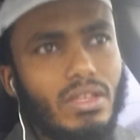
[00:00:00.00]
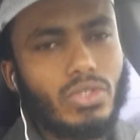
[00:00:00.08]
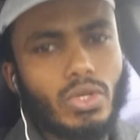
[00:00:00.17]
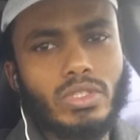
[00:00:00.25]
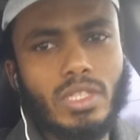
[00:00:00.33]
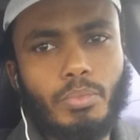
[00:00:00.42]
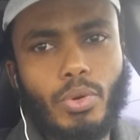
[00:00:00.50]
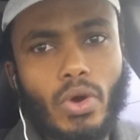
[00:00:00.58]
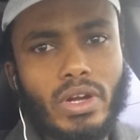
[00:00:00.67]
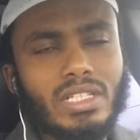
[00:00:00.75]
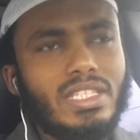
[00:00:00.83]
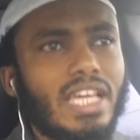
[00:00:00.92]
So it's
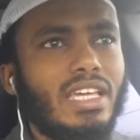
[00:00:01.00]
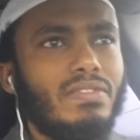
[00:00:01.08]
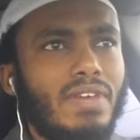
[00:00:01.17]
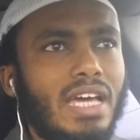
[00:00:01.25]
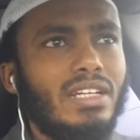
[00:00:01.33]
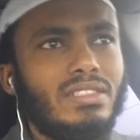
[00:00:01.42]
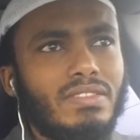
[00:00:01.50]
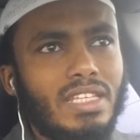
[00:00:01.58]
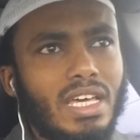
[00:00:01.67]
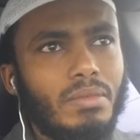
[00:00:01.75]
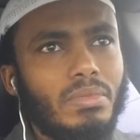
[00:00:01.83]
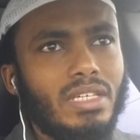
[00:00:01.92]
important to take advantage of
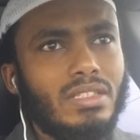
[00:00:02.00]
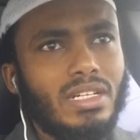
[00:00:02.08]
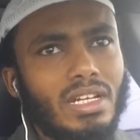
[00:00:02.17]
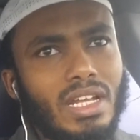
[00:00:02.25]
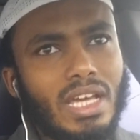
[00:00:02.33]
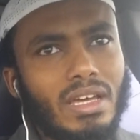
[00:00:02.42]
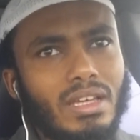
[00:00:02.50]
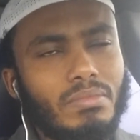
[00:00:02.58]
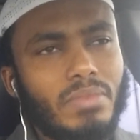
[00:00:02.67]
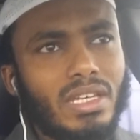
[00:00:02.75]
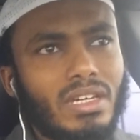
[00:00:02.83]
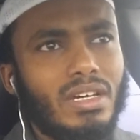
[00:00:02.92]
that,
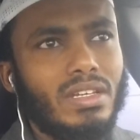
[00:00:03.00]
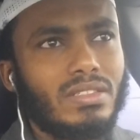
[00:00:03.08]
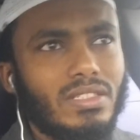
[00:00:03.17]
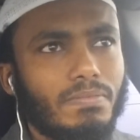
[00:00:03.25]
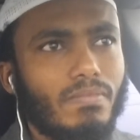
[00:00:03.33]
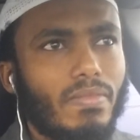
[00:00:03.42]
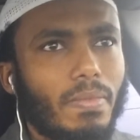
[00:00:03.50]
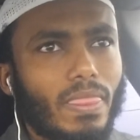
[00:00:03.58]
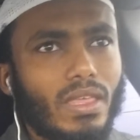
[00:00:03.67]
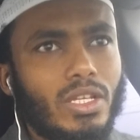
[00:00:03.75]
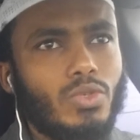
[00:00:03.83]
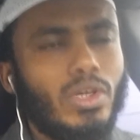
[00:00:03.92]
bi'idhnillah, because
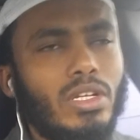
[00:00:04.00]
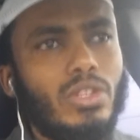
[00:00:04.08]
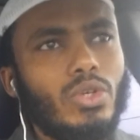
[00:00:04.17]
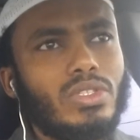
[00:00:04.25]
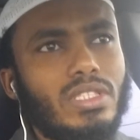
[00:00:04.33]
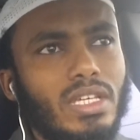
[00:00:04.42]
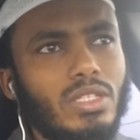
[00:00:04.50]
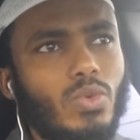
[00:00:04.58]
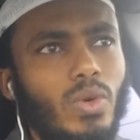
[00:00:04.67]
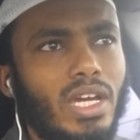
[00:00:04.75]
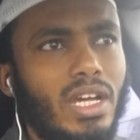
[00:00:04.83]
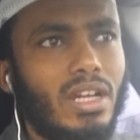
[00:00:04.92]
it's one of those things
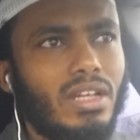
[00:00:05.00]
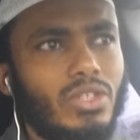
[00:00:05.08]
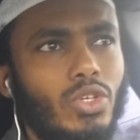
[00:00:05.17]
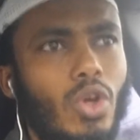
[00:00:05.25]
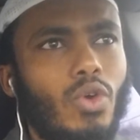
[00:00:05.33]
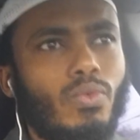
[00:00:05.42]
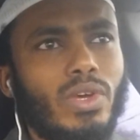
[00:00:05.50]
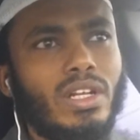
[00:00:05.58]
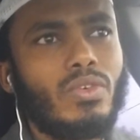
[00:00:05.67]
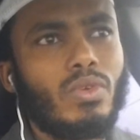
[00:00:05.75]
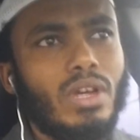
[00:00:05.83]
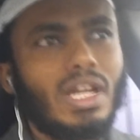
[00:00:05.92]
where you don't
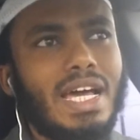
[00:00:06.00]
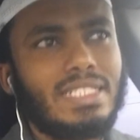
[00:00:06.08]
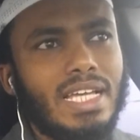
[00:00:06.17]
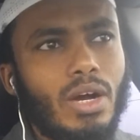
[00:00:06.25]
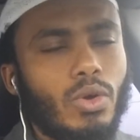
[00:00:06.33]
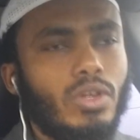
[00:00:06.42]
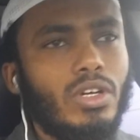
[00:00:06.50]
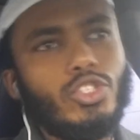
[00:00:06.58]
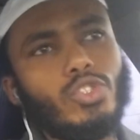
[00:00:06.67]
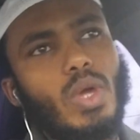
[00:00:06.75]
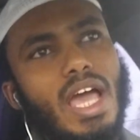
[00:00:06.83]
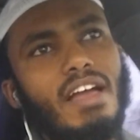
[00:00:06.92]
really realize how
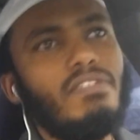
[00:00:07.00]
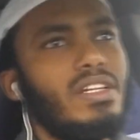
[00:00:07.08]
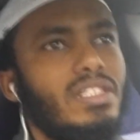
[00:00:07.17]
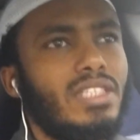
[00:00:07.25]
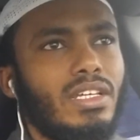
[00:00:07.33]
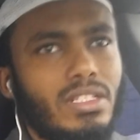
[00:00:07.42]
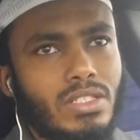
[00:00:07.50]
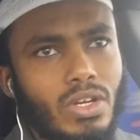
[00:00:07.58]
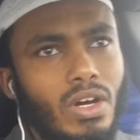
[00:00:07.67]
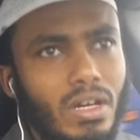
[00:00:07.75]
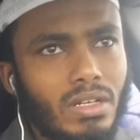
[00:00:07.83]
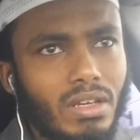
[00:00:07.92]
good you have it until it's
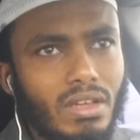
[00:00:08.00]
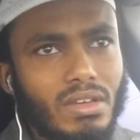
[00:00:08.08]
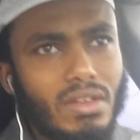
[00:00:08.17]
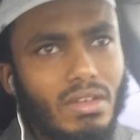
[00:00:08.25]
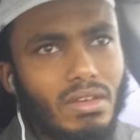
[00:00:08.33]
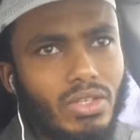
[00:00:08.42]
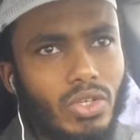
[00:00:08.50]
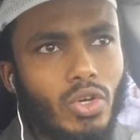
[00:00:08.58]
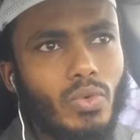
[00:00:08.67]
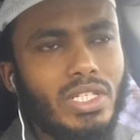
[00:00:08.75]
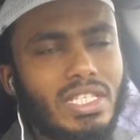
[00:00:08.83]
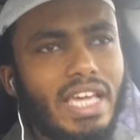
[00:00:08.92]
gone. You
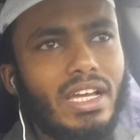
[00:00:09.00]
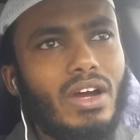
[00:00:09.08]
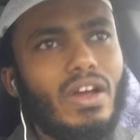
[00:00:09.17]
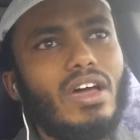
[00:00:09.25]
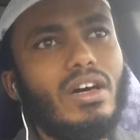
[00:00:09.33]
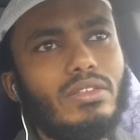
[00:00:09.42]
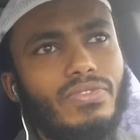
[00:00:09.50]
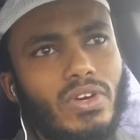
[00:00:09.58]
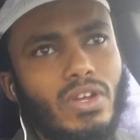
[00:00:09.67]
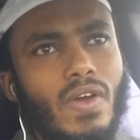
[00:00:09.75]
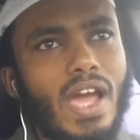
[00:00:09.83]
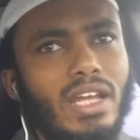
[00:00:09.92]
know, we take our health
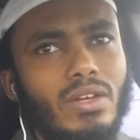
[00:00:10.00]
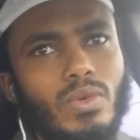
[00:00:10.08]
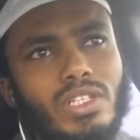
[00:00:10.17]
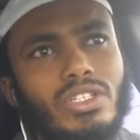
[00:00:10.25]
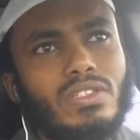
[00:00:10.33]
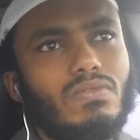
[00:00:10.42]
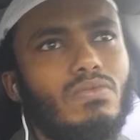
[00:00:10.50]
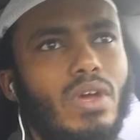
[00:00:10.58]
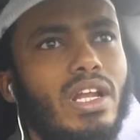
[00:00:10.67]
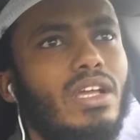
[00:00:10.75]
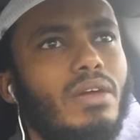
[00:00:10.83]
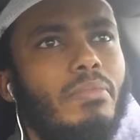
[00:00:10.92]
for granted. We just
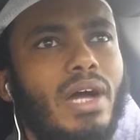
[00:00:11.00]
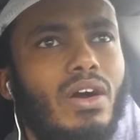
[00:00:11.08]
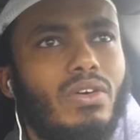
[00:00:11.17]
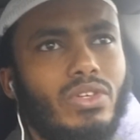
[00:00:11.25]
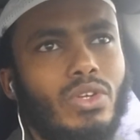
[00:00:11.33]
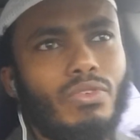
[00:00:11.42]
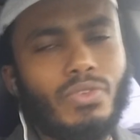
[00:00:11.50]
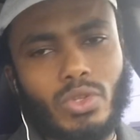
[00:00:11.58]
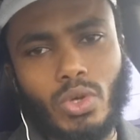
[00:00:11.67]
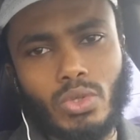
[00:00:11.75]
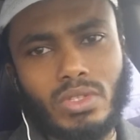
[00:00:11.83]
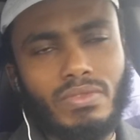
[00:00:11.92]
running about. You know, for
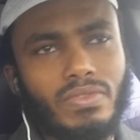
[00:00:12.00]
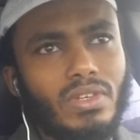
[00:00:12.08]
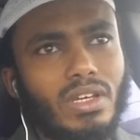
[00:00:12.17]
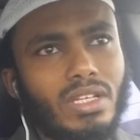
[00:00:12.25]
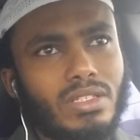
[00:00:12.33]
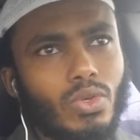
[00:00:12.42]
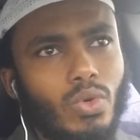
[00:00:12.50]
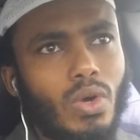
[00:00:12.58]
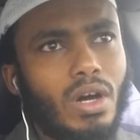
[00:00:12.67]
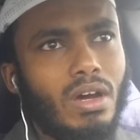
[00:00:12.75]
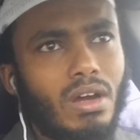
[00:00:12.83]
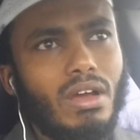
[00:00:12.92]
those of us
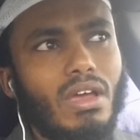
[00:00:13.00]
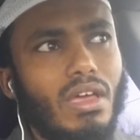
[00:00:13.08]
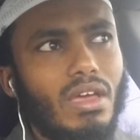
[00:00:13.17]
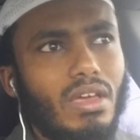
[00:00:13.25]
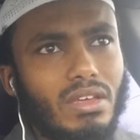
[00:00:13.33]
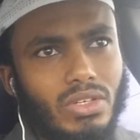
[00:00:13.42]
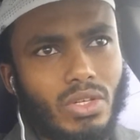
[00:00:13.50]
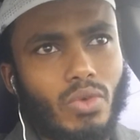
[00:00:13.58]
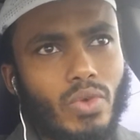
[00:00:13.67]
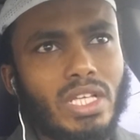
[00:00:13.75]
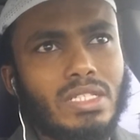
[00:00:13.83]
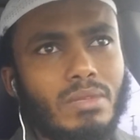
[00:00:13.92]
who are, you
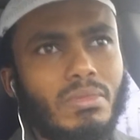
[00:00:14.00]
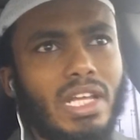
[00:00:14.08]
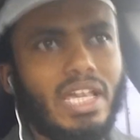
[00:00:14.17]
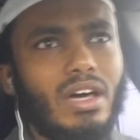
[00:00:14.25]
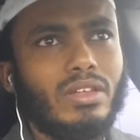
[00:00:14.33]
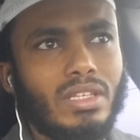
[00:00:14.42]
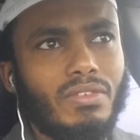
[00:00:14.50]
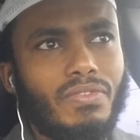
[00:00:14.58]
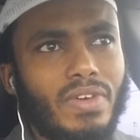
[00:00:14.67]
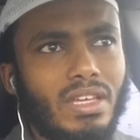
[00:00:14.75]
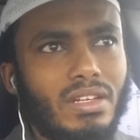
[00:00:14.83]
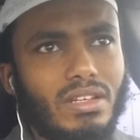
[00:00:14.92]
know, reasonably health and
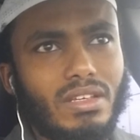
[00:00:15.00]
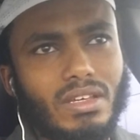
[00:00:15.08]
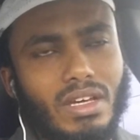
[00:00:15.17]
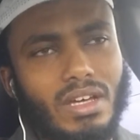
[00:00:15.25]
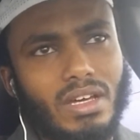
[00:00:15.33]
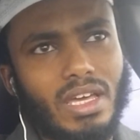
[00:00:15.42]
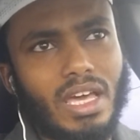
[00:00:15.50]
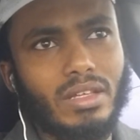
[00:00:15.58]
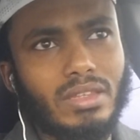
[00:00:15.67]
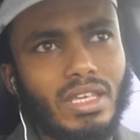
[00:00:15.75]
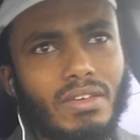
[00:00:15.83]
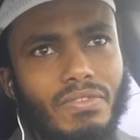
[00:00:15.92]
fit, uh,
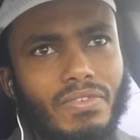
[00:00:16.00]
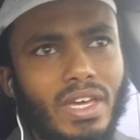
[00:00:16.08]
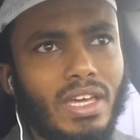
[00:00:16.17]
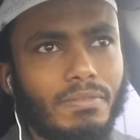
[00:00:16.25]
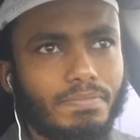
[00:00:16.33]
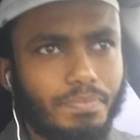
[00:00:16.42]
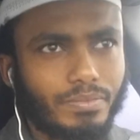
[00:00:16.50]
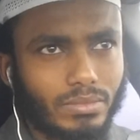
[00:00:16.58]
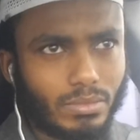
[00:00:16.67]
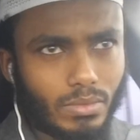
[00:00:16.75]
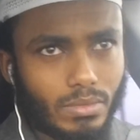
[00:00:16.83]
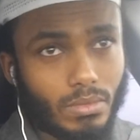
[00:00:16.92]
healthy and fit,
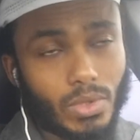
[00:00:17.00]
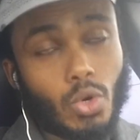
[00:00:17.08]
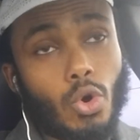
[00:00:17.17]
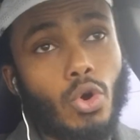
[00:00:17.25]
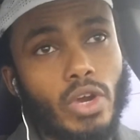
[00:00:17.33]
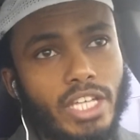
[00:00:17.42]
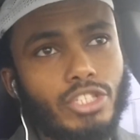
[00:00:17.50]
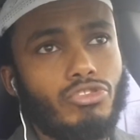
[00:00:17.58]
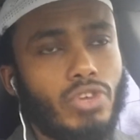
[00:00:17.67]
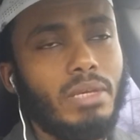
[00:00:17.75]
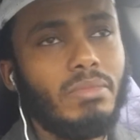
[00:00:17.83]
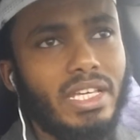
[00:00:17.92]
or
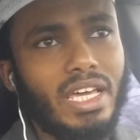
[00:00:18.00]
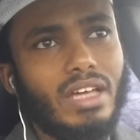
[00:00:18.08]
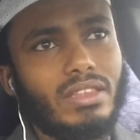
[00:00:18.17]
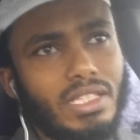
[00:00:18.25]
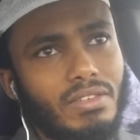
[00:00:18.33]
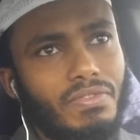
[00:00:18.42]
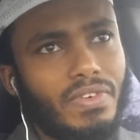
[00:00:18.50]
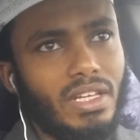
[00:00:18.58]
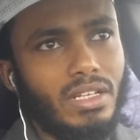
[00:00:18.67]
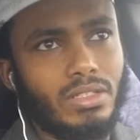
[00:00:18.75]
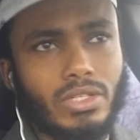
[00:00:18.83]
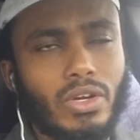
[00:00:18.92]
extremely healthy and
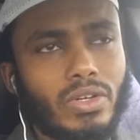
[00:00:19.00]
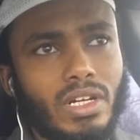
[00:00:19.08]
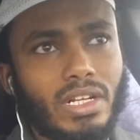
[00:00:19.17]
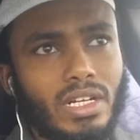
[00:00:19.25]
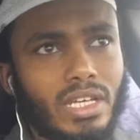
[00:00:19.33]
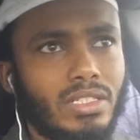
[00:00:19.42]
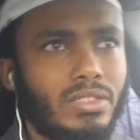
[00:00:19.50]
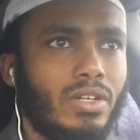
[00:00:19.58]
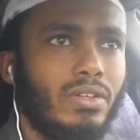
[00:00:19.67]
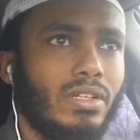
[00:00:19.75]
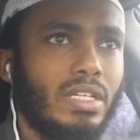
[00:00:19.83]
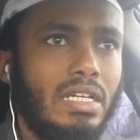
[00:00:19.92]
fit internally and
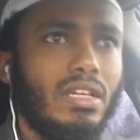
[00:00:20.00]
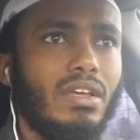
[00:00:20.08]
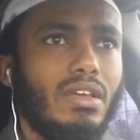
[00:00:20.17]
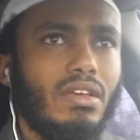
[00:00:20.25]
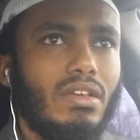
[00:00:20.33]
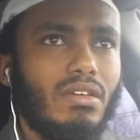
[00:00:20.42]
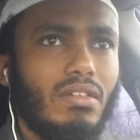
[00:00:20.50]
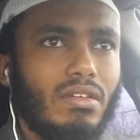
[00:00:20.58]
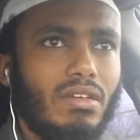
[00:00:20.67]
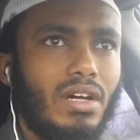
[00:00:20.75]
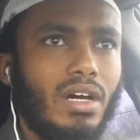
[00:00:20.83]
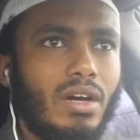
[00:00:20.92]
externally,
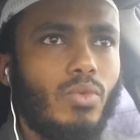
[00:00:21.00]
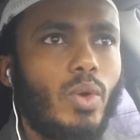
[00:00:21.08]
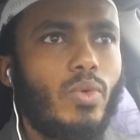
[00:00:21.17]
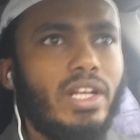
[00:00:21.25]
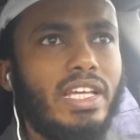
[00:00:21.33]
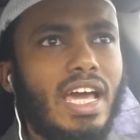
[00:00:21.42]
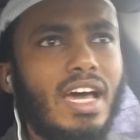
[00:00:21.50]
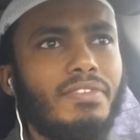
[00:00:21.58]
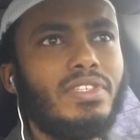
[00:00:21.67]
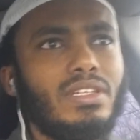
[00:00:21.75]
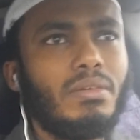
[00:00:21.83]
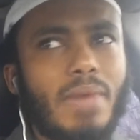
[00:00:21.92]
uh, we really
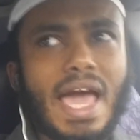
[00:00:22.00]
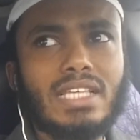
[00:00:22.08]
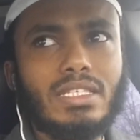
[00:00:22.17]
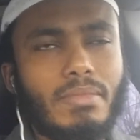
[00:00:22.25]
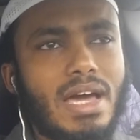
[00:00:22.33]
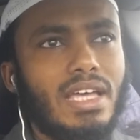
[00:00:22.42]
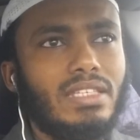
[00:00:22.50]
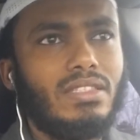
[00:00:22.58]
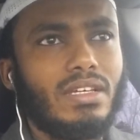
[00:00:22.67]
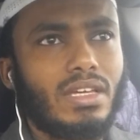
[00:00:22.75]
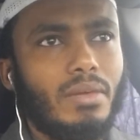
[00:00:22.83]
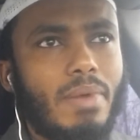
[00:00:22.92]
have to maximize
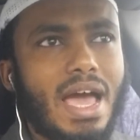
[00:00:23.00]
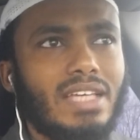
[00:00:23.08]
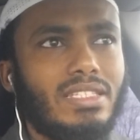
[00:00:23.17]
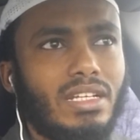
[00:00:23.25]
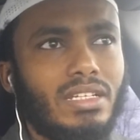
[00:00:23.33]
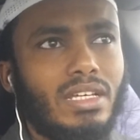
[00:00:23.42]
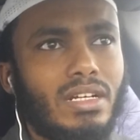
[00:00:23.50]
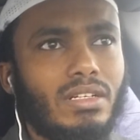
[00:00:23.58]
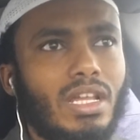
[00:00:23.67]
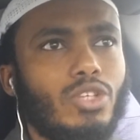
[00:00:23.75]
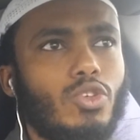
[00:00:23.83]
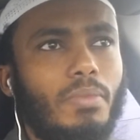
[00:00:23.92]
the capacity that
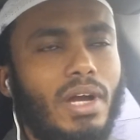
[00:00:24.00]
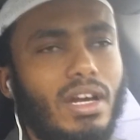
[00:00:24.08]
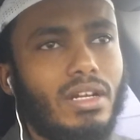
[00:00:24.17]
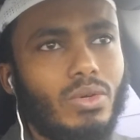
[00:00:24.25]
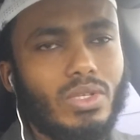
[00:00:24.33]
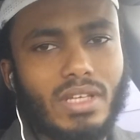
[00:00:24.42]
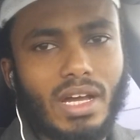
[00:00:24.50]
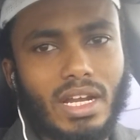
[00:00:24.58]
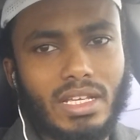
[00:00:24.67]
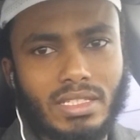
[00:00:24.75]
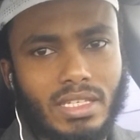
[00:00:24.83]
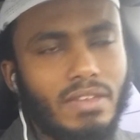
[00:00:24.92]
Allah subhanahu wa
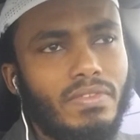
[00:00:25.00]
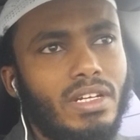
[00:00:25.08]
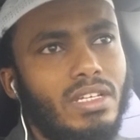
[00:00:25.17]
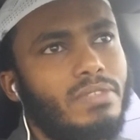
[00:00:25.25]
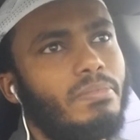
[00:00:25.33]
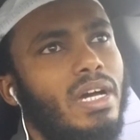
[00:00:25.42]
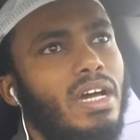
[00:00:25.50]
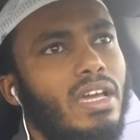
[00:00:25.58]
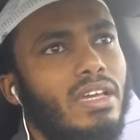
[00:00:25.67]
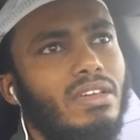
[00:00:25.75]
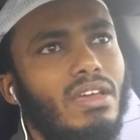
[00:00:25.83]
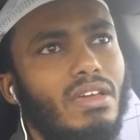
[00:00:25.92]
ta'ala has given us
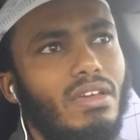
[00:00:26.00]
by